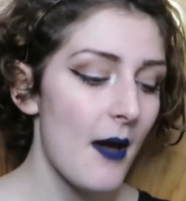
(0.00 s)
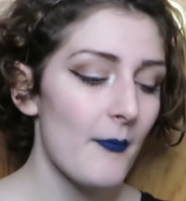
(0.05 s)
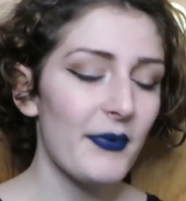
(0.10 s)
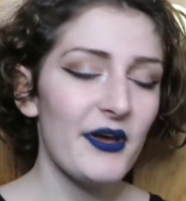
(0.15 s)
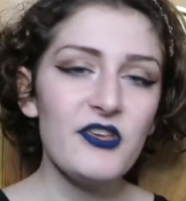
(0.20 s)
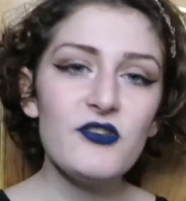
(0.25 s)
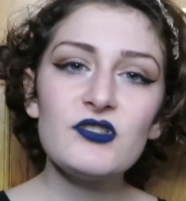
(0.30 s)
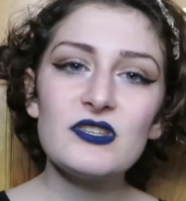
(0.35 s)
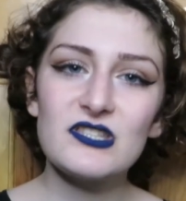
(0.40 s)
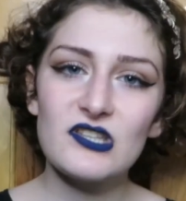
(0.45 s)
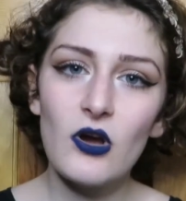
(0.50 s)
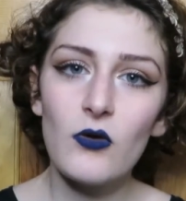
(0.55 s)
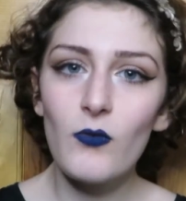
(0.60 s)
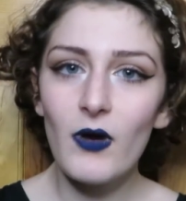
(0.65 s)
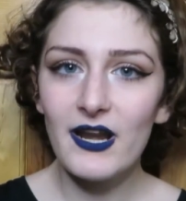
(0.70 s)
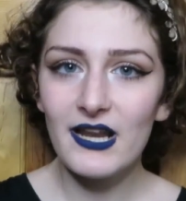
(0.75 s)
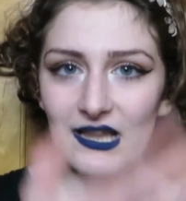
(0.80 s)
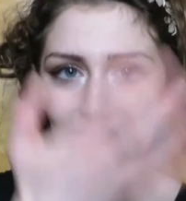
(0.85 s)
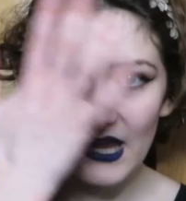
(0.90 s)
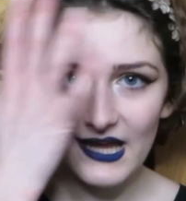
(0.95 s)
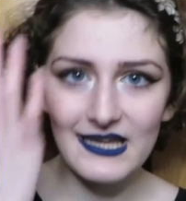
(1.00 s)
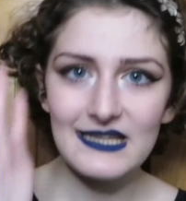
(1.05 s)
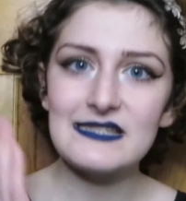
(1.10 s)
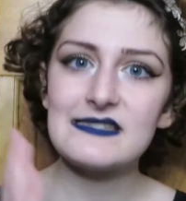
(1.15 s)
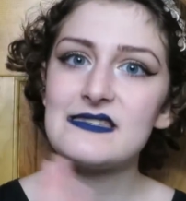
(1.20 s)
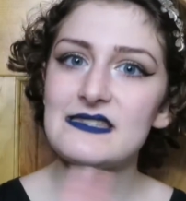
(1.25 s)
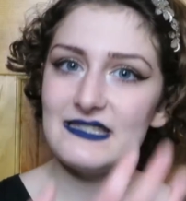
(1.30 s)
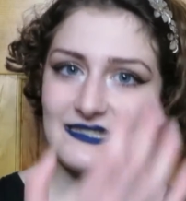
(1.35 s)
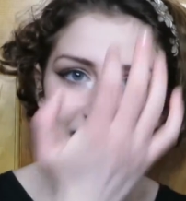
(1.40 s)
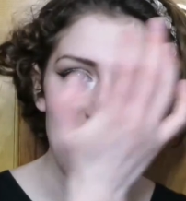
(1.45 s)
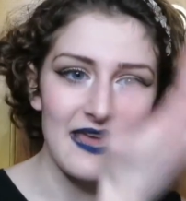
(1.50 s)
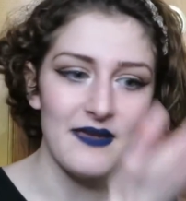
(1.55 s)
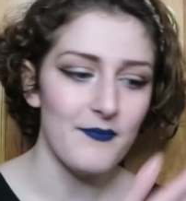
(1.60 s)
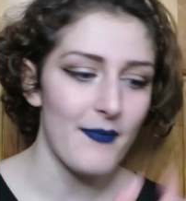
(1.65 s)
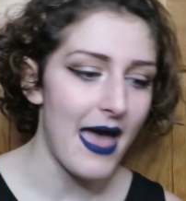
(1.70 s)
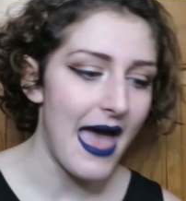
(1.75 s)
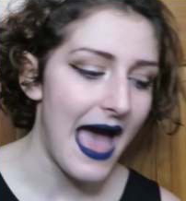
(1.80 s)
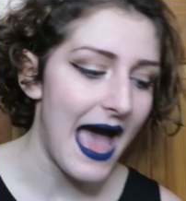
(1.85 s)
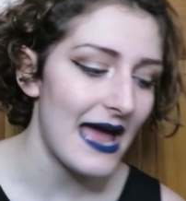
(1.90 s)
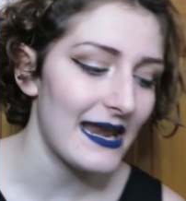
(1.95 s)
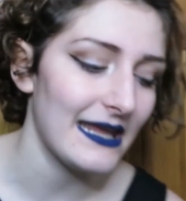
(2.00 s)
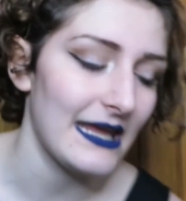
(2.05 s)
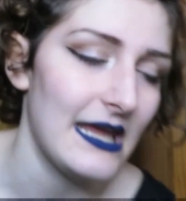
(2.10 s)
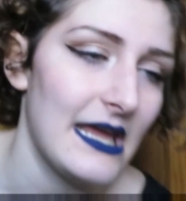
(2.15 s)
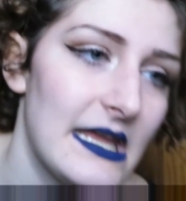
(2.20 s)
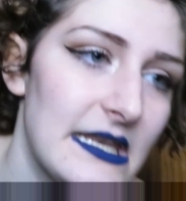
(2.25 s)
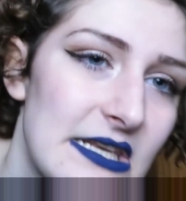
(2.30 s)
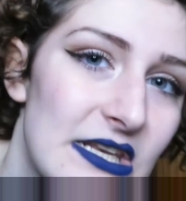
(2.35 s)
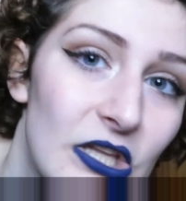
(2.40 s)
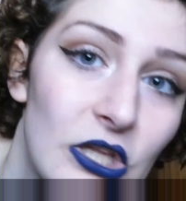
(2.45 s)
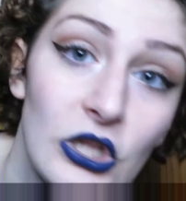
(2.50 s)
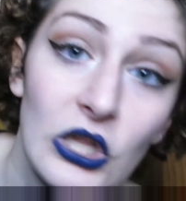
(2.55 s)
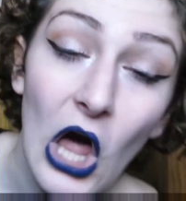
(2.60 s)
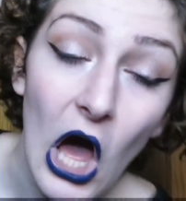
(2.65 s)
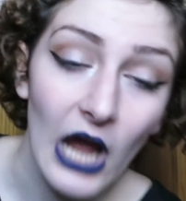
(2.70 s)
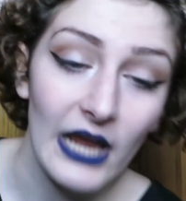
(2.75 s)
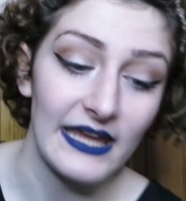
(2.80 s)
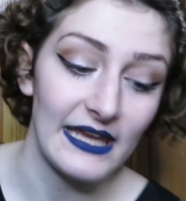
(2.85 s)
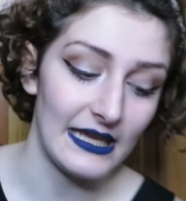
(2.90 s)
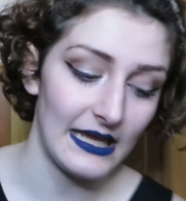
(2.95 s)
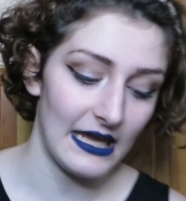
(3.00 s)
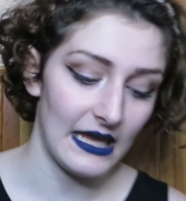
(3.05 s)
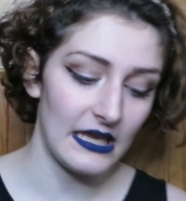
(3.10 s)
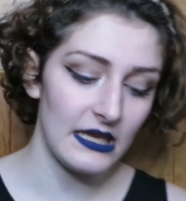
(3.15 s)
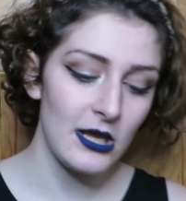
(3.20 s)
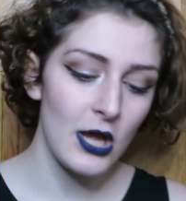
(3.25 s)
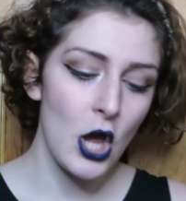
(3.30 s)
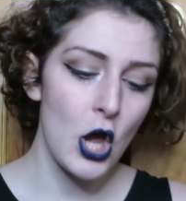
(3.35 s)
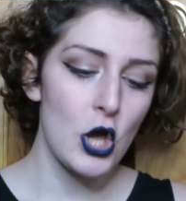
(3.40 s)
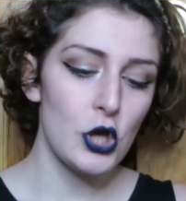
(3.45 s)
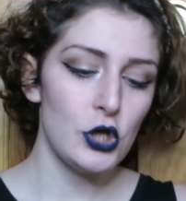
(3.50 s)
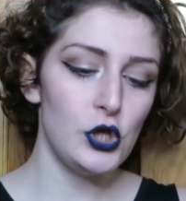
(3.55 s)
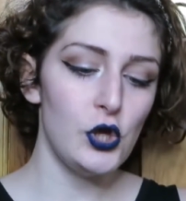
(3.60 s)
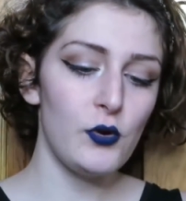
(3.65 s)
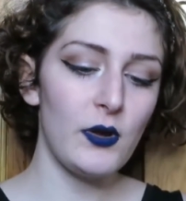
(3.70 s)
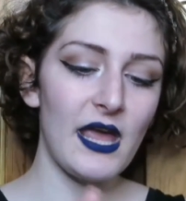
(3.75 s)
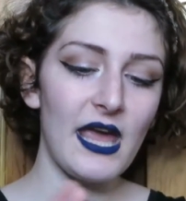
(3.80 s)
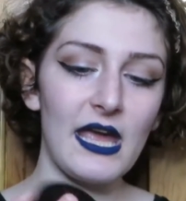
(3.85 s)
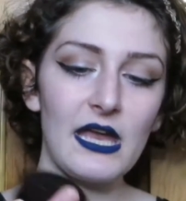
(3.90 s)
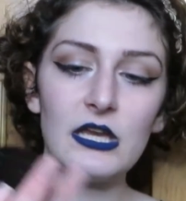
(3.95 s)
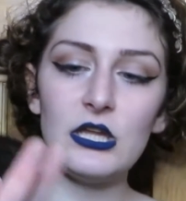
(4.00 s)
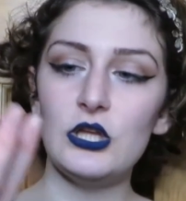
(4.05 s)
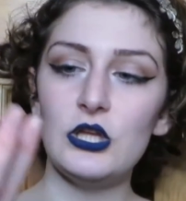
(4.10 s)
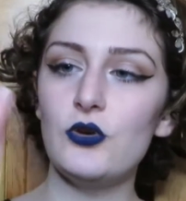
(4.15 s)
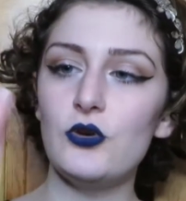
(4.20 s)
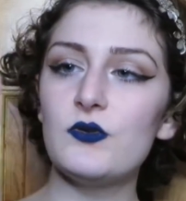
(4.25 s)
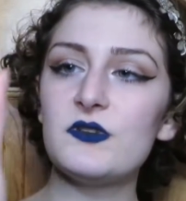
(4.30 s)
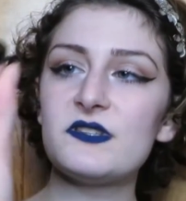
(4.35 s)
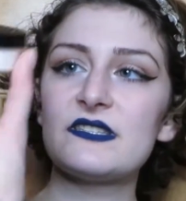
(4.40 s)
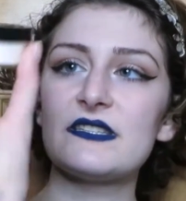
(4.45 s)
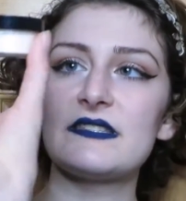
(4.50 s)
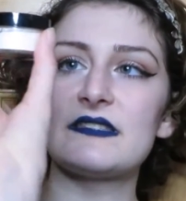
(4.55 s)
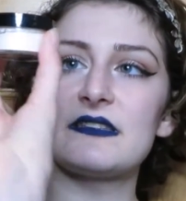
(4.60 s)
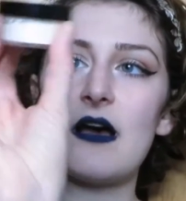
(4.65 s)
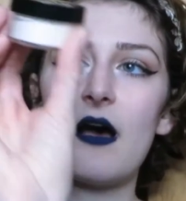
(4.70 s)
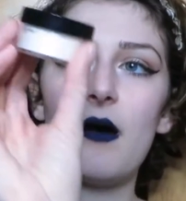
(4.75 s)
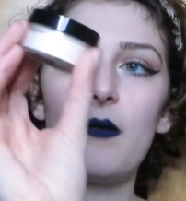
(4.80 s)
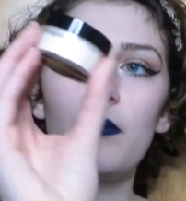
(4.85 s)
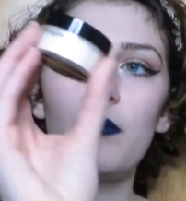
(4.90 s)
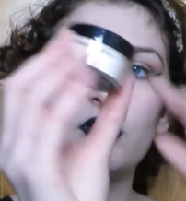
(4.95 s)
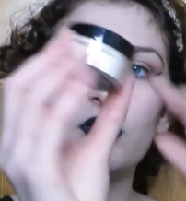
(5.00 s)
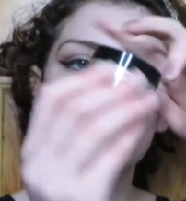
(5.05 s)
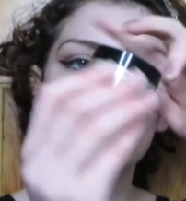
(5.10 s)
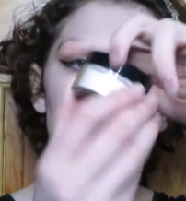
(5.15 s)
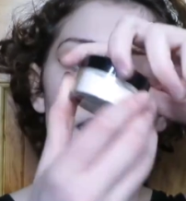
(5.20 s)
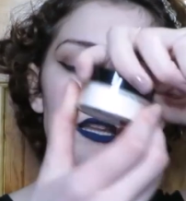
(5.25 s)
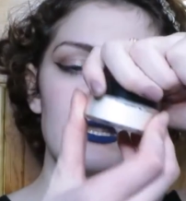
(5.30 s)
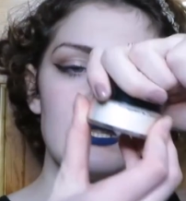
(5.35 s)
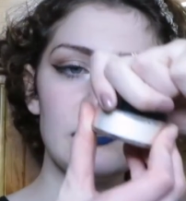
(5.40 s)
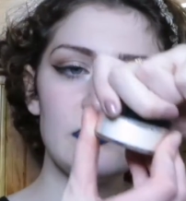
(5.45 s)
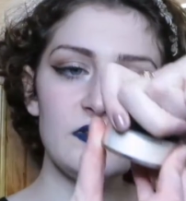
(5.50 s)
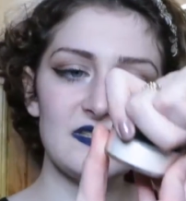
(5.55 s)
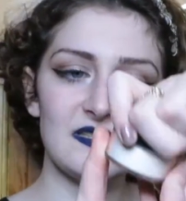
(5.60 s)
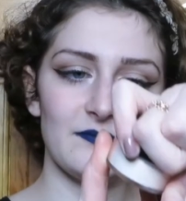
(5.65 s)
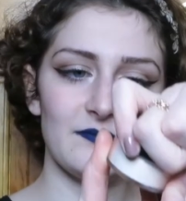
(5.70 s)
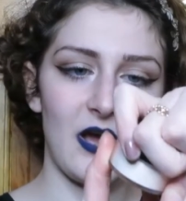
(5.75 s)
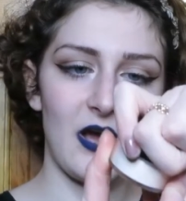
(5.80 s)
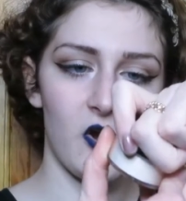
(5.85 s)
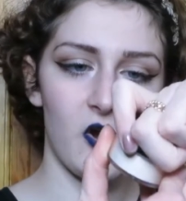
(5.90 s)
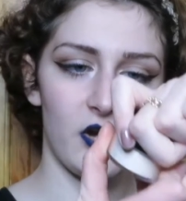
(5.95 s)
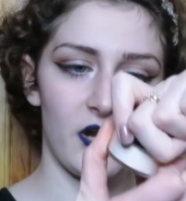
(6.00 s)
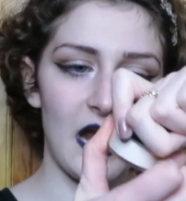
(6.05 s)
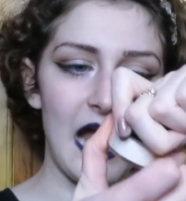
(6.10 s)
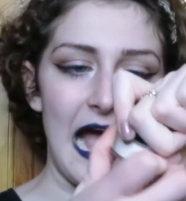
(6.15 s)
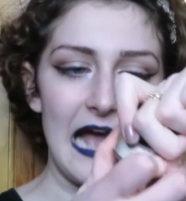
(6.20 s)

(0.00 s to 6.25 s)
but you still want to like stay matte and lock it in, you can use some translucent powder.